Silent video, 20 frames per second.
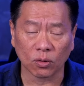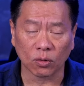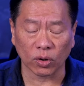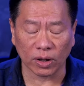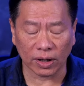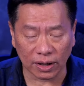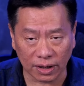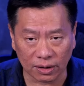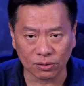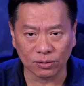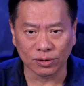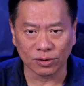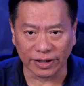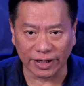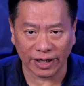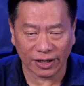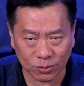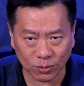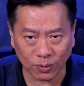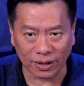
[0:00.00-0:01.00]
Well, hello,
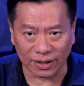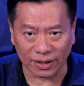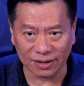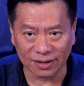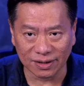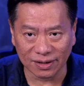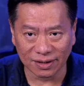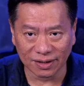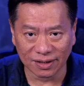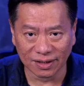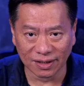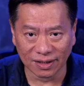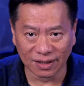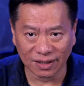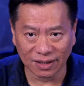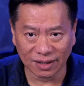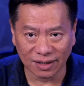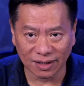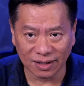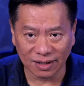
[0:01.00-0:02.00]
guess what?
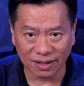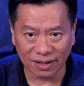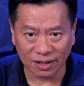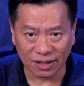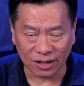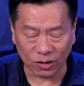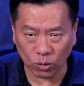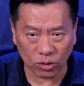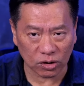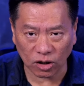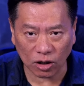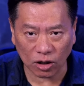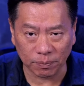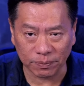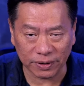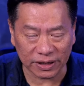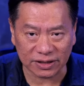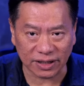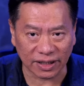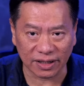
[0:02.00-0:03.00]
You won't
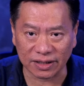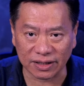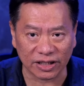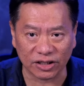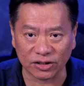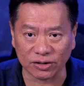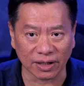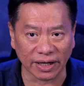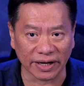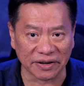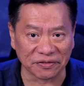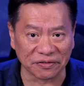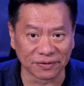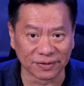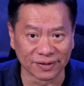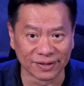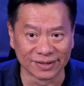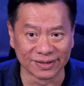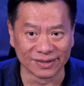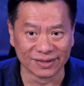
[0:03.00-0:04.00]
accomplish anything in your
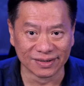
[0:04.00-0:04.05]
life.